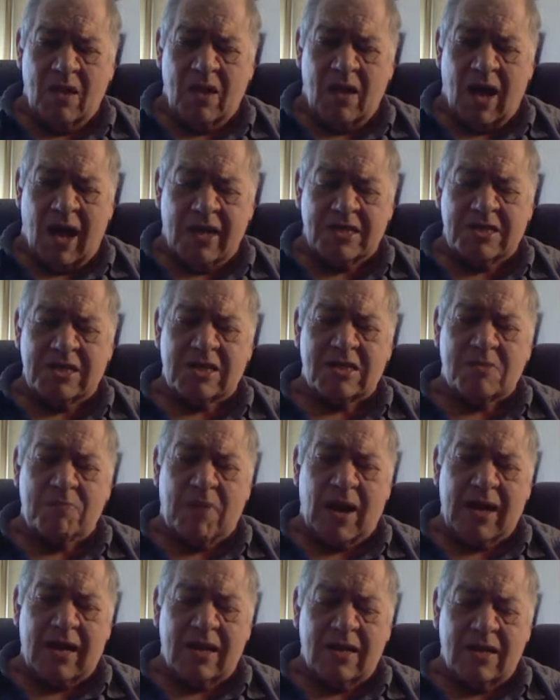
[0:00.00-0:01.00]
I just,
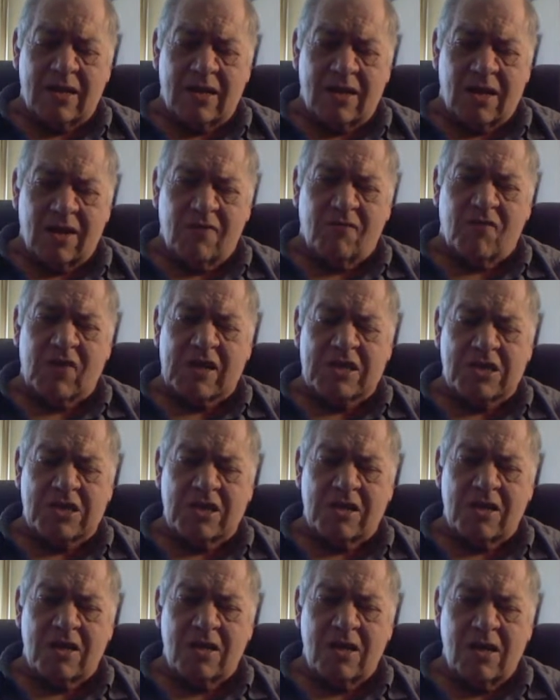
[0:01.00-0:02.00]
by
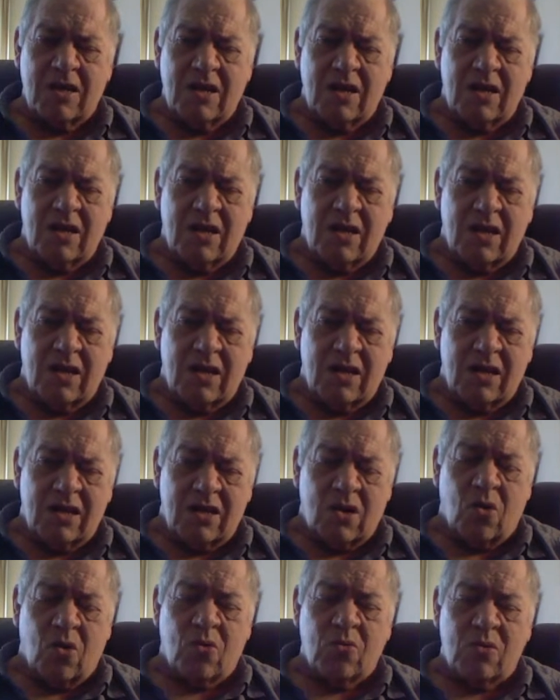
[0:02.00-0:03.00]
conviction,
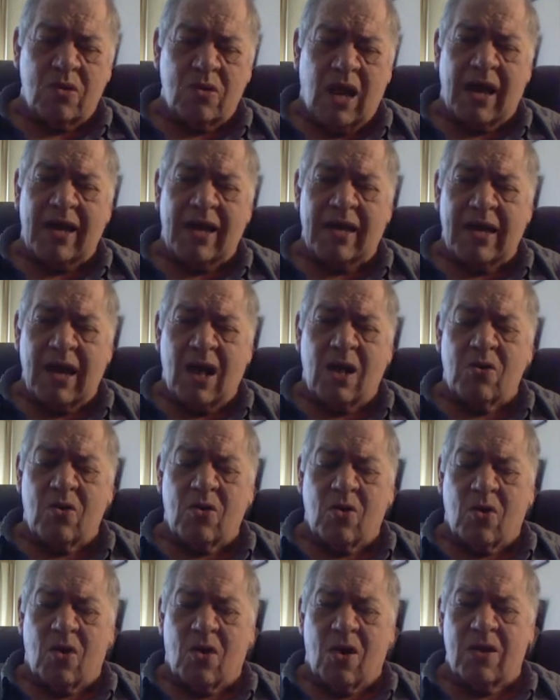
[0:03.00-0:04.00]
don't like
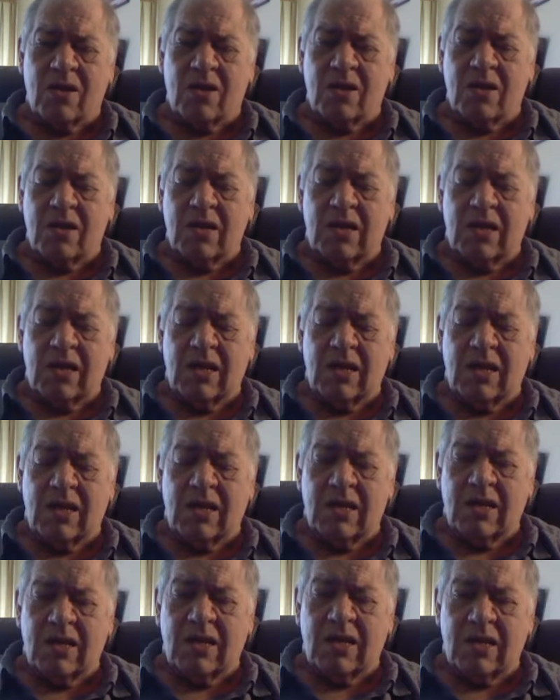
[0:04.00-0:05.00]
alcohol,
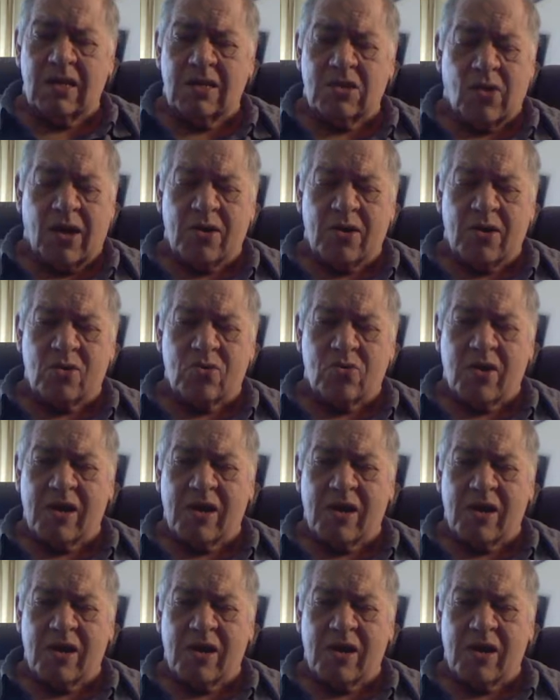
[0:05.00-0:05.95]
so I don't drink.